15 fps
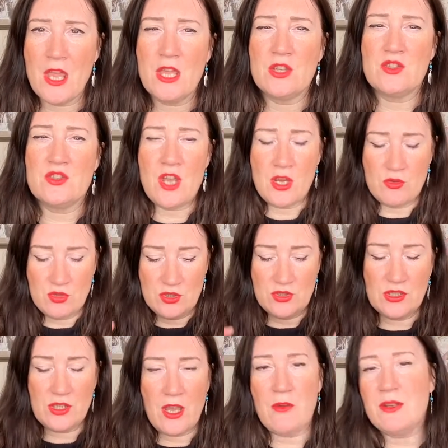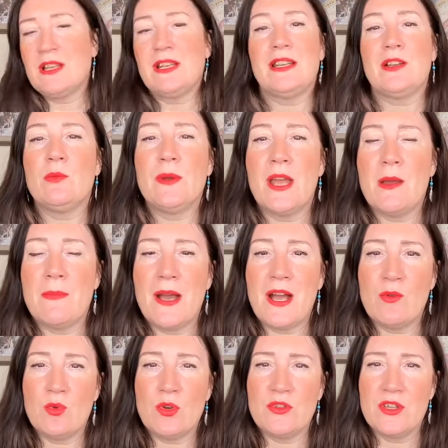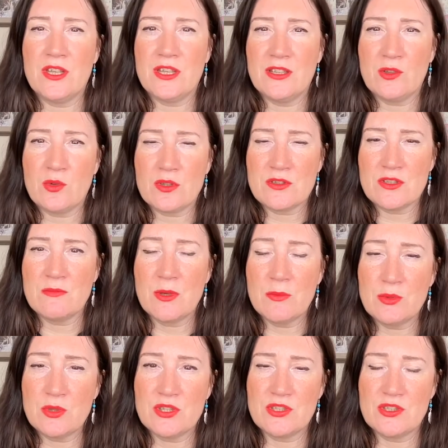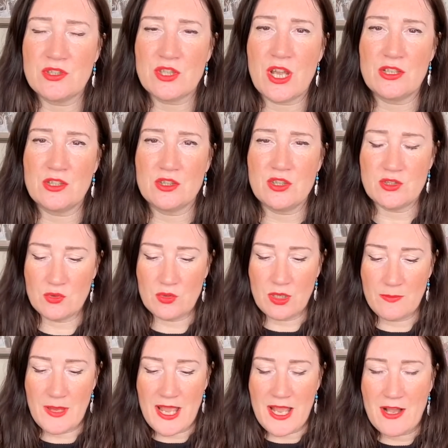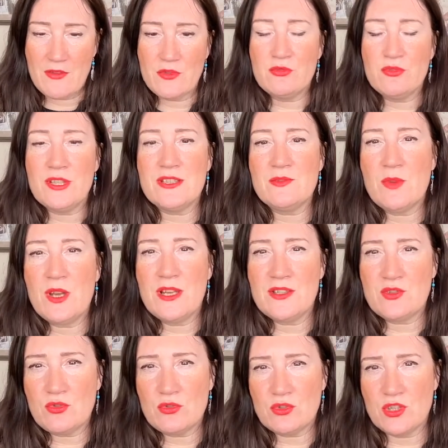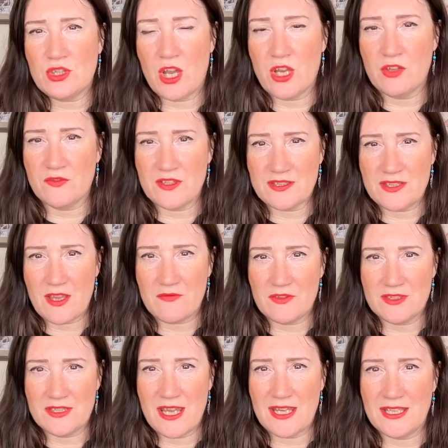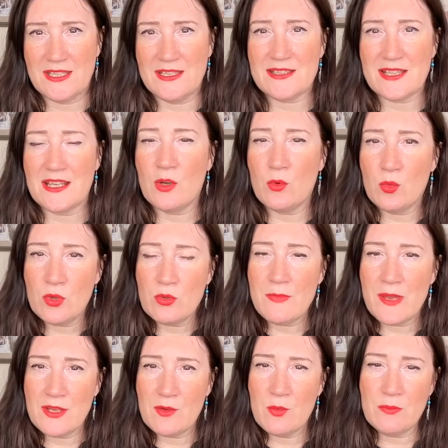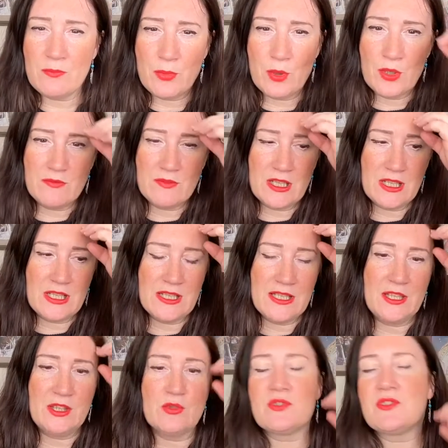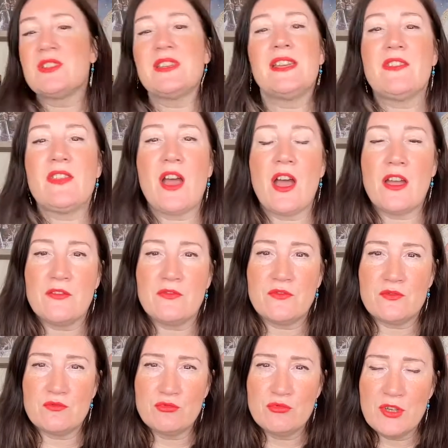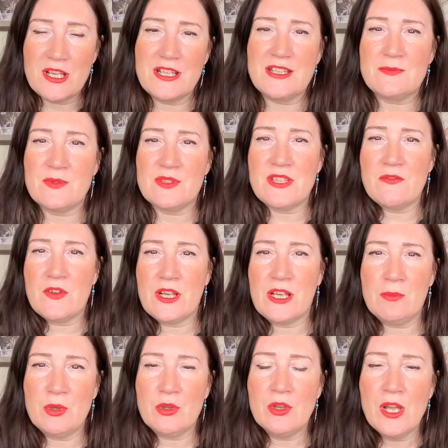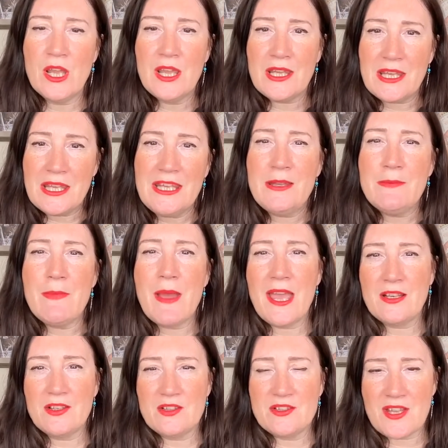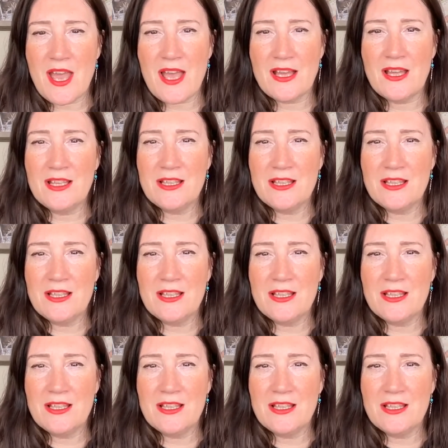So just to go in a little bit about what the Quantum Abundance Challenge is all about, the reason why it's structured over 7 days, and I will make one point really clear, you'll see that I've really specifically put emailers at